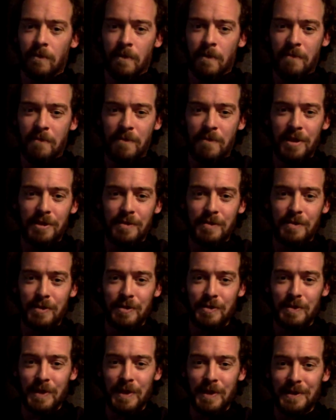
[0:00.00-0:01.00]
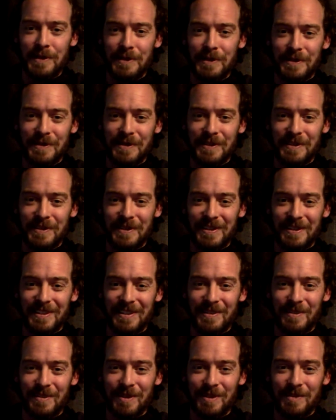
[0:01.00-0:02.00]
I've been to most places.
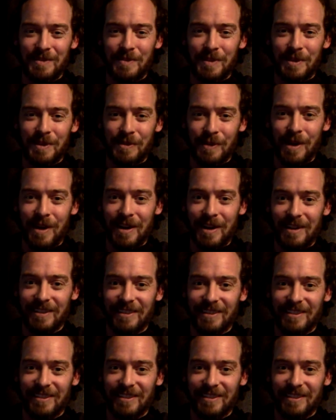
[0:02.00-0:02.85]
It's been great.